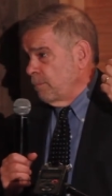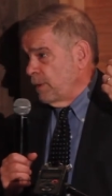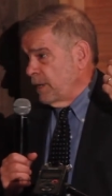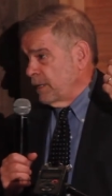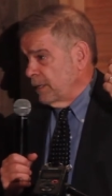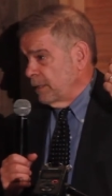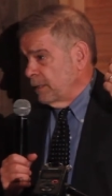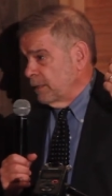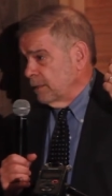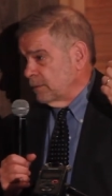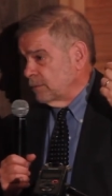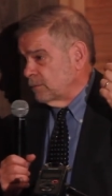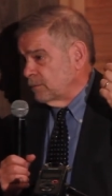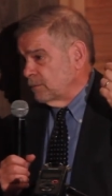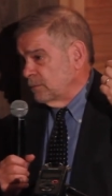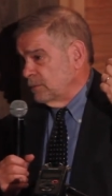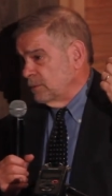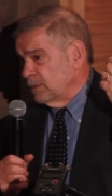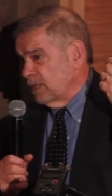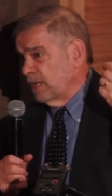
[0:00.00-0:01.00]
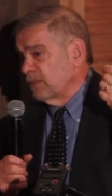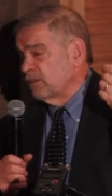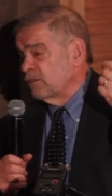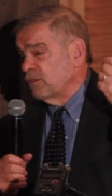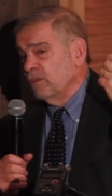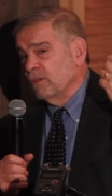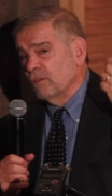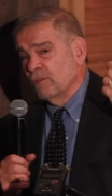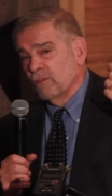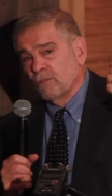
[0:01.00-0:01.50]
by
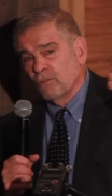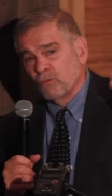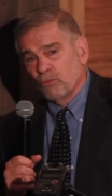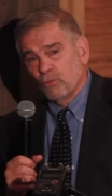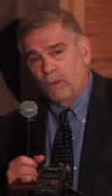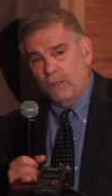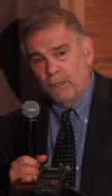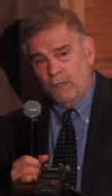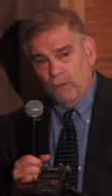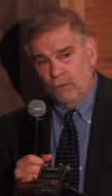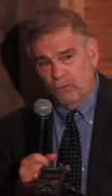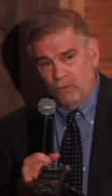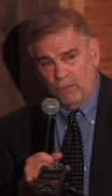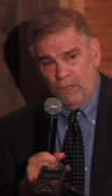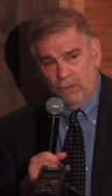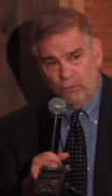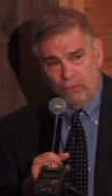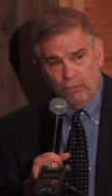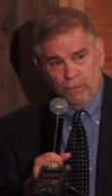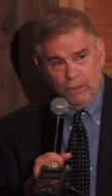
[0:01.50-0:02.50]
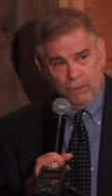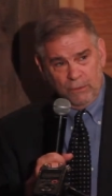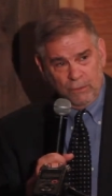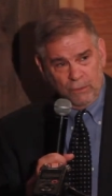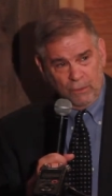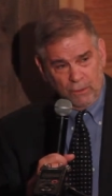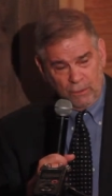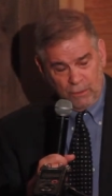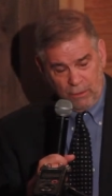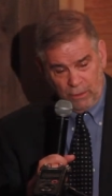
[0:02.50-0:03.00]
19th and 20th
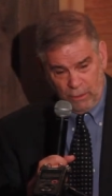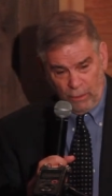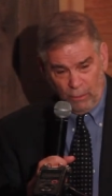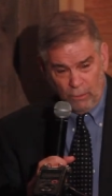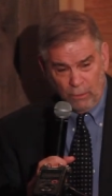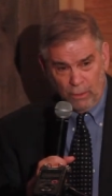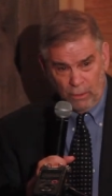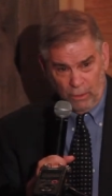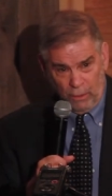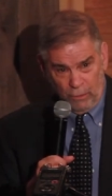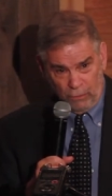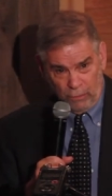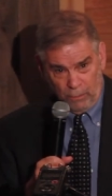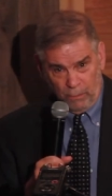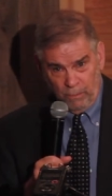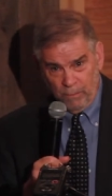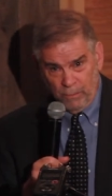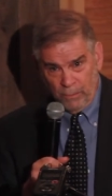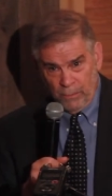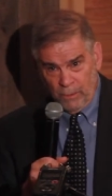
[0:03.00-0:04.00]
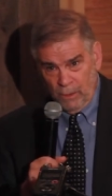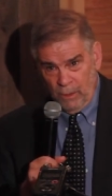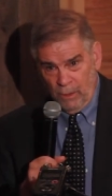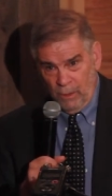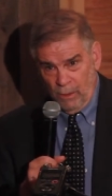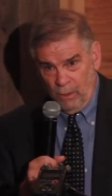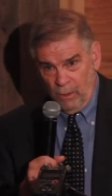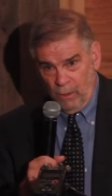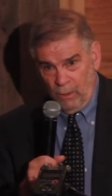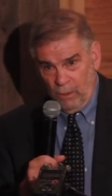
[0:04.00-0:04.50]
century colonialism
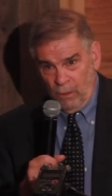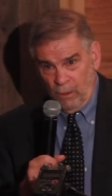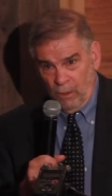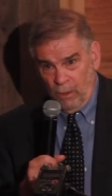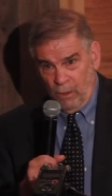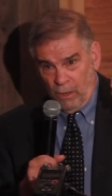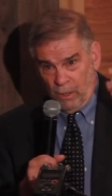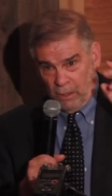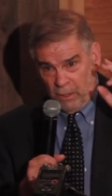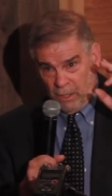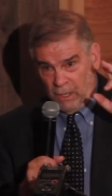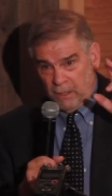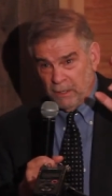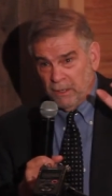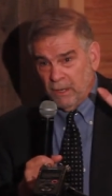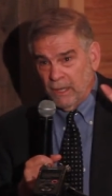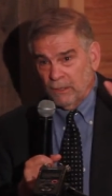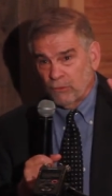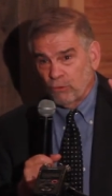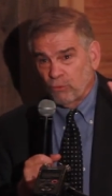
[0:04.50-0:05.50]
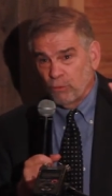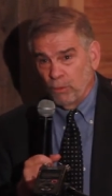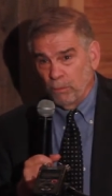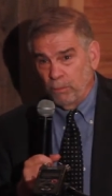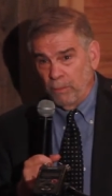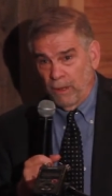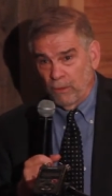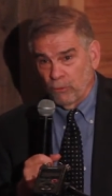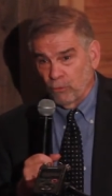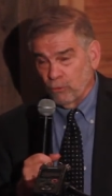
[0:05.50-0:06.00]
are not
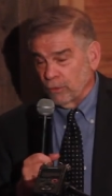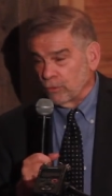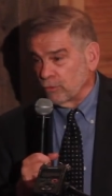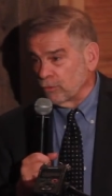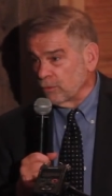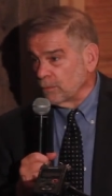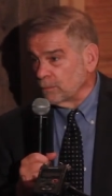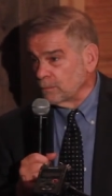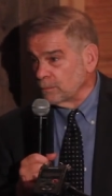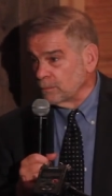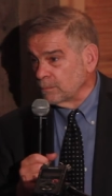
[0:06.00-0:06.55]
natural boundaries.